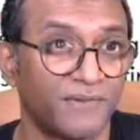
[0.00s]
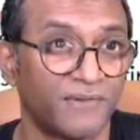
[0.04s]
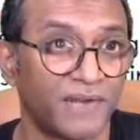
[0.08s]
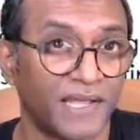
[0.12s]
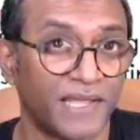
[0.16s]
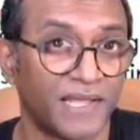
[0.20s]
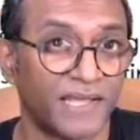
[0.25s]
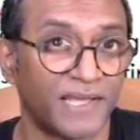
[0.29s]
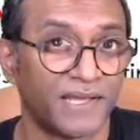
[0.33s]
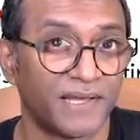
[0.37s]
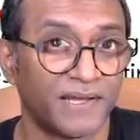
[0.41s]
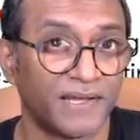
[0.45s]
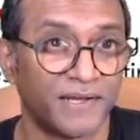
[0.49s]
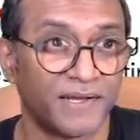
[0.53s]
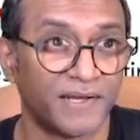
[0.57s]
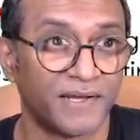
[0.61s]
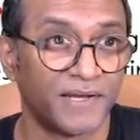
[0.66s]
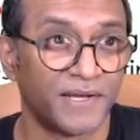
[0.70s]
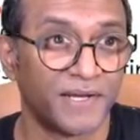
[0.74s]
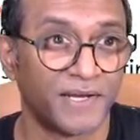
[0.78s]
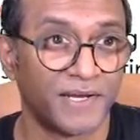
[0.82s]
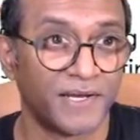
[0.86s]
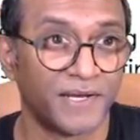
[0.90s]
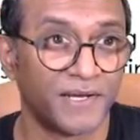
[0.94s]
like
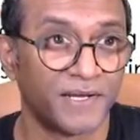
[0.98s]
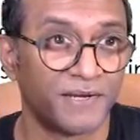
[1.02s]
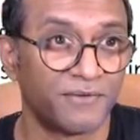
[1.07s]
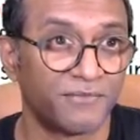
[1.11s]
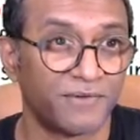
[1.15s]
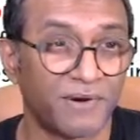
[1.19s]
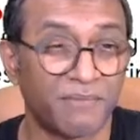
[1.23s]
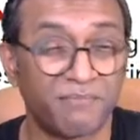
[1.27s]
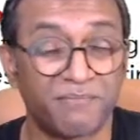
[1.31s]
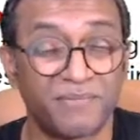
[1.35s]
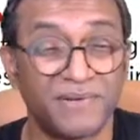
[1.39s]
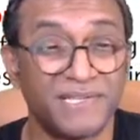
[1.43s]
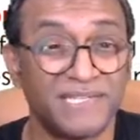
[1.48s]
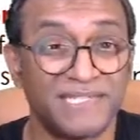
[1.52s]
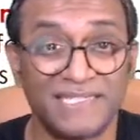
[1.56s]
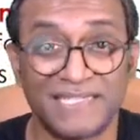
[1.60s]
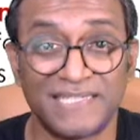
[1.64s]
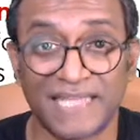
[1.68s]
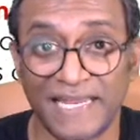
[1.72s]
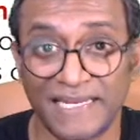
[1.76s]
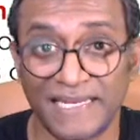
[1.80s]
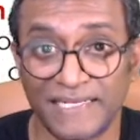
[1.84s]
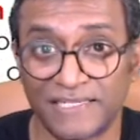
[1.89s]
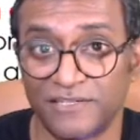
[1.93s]

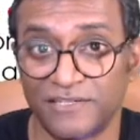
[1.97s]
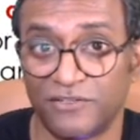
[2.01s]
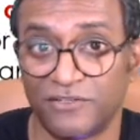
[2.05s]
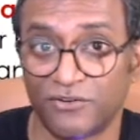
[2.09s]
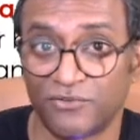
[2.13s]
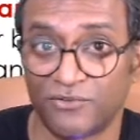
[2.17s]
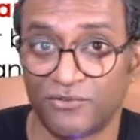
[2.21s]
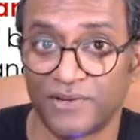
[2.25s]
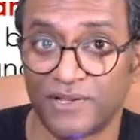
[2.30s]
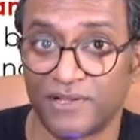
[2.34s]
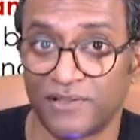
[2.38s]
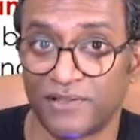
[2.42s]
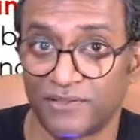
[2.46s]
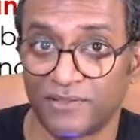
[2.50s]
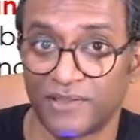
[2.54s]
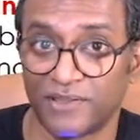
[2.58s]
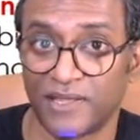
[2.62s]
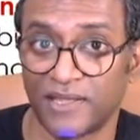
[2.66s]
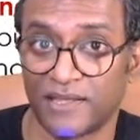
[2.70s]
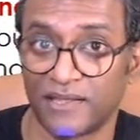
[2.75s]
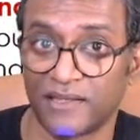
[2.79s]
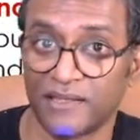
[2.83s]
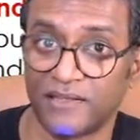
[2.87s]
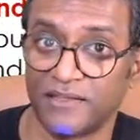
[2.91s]
represent the real thing,